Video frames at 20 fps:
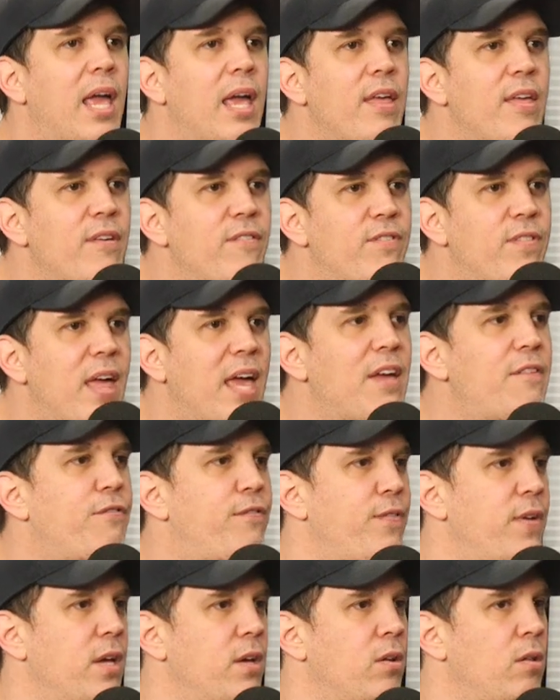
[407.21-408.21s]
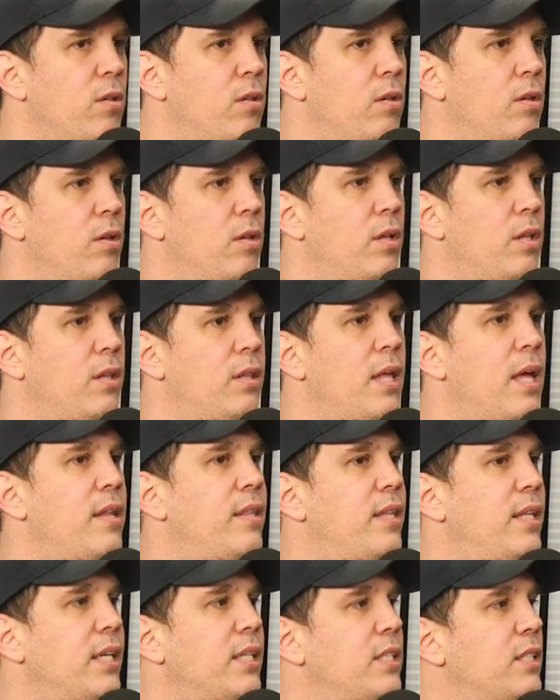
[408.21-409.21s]
if they feel
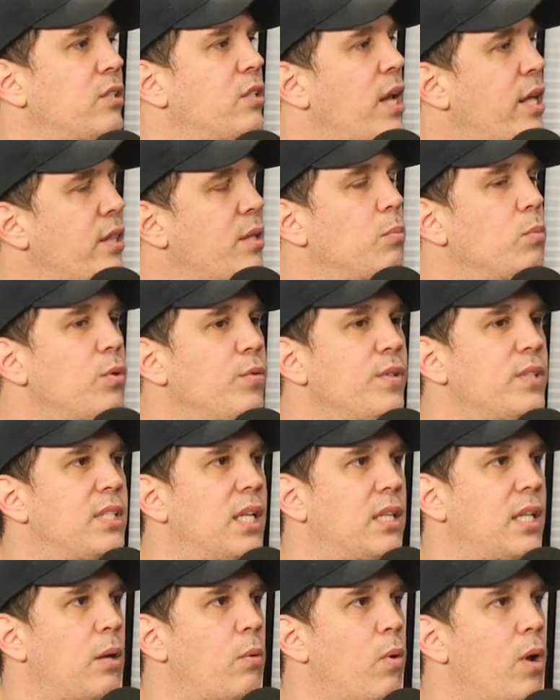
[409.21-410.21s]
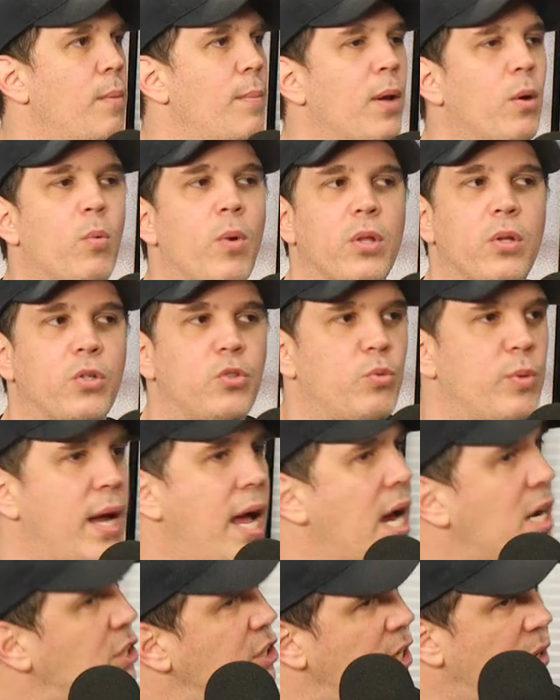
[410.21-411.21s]
that these are not the movies that they want to make, whether it's
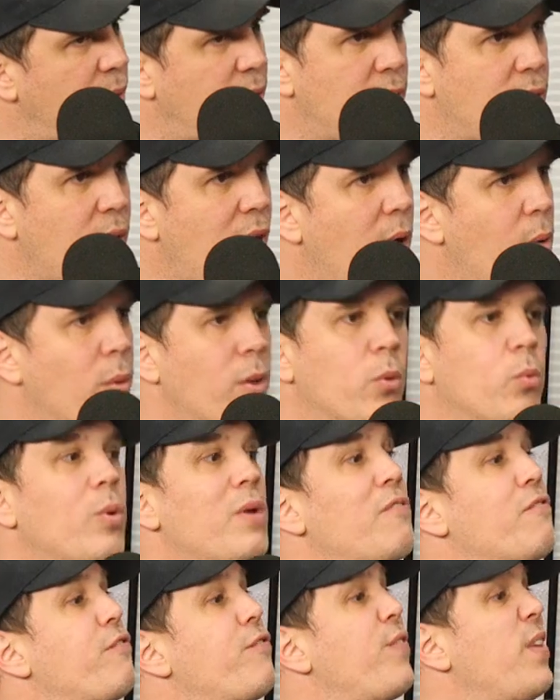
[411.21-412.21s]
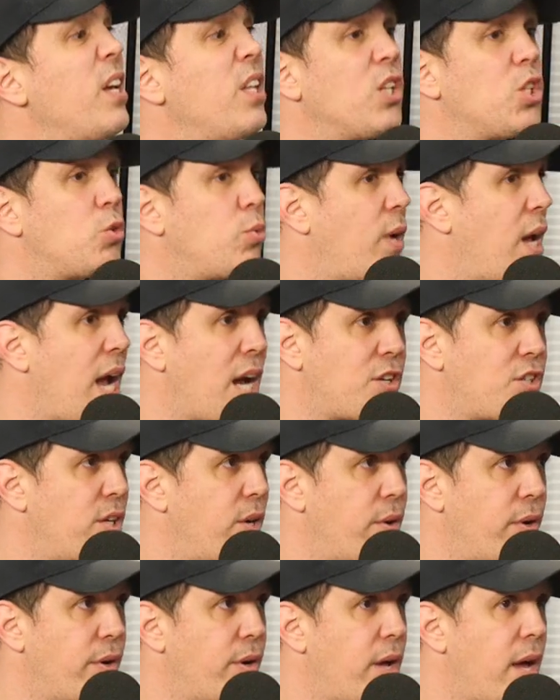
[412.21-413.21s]
reactionary or not, whether we feel it's
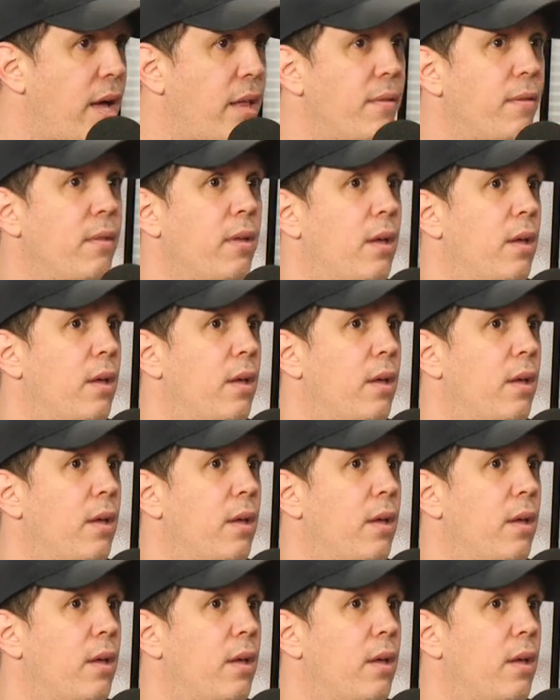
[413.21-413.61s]
reactionary or not,